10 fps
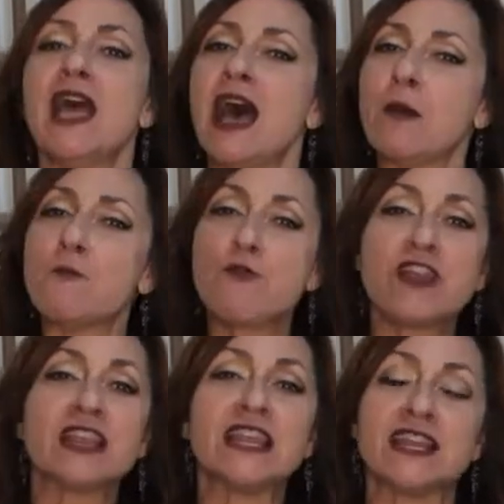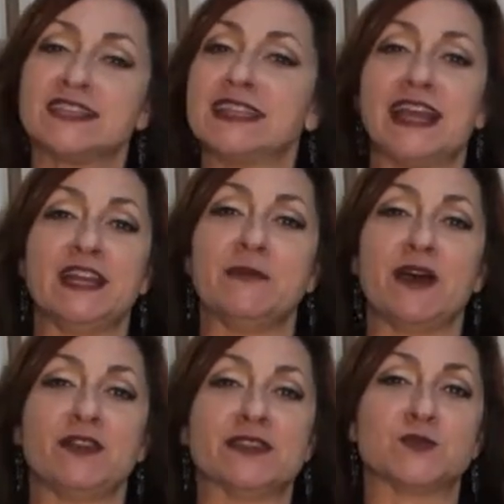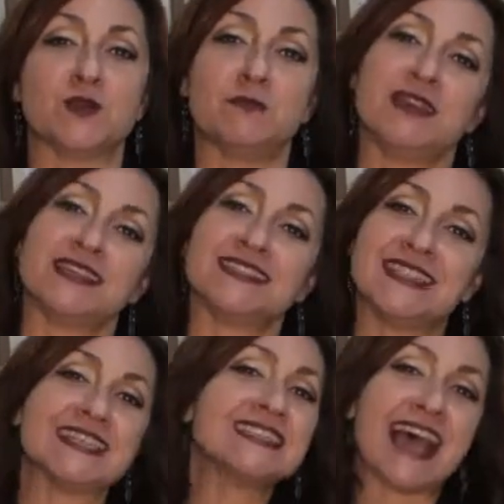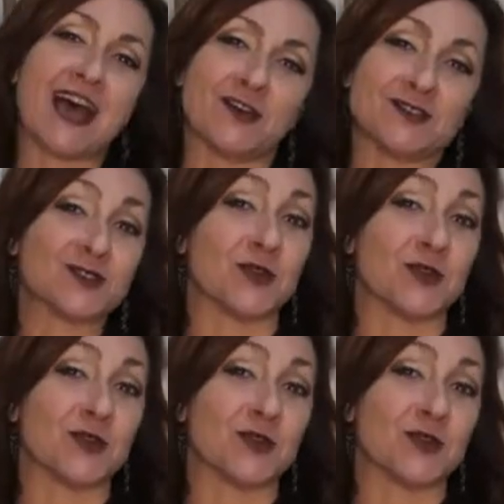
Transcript: I'm really excited about this one because this house